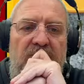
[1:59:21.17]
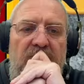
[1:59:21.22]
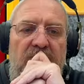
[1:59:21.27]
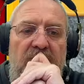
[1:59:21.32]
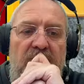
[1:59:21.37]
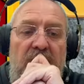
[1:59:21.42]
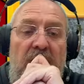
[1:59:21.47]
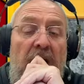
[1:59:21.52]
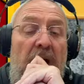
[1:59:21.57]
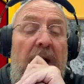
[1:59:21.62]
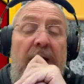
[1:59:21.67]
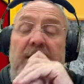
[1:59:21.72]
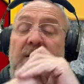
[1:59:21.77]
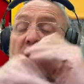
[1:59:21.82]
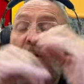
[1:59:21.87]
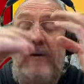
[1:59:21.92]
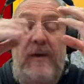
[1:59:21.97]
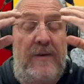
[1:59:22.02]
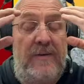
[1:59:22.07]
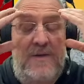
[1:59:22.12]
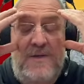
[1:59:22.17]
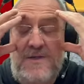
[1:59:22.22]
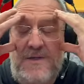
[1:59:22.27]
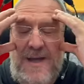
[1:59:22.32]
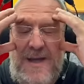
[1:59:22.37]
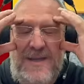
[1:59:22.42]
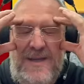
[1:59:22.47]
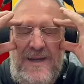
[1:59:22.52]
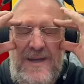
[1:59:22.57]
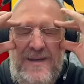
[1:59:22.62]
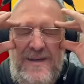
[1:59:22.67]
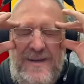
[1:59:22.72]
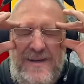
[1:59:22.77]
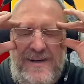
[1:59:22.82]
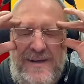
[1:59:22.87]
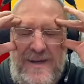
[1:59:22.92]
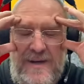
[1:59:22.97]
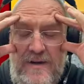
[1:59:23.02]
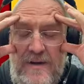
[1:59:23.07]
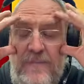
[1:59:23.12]
Oh, I don't understand anything,
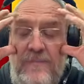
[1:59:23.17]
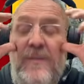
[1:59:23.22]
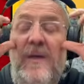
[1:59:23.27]
Lena.